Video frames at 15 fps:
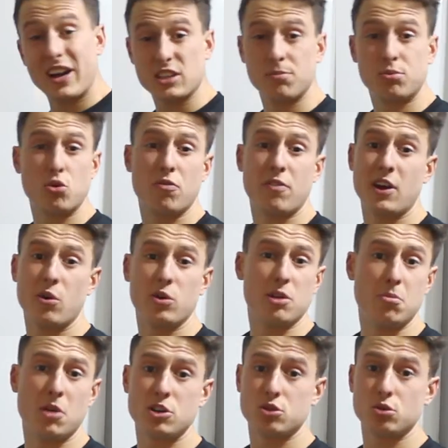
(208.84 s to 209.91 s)
acid profile in your
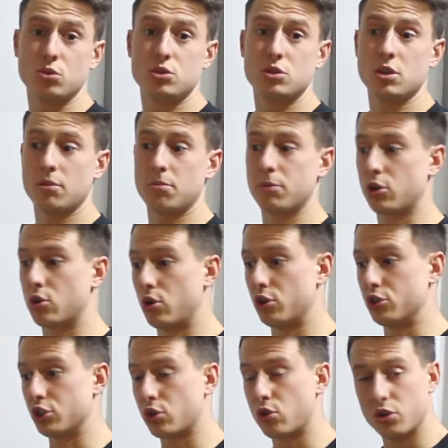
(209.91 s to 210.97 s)
muscles,
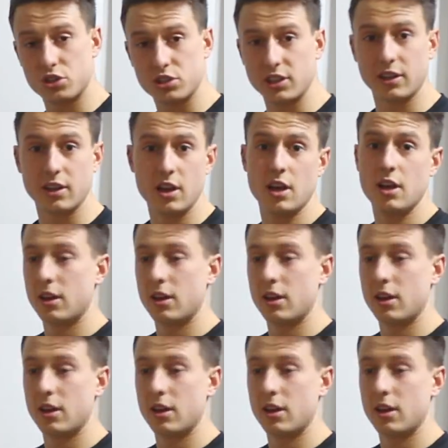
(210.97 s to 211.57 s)
because you're constantly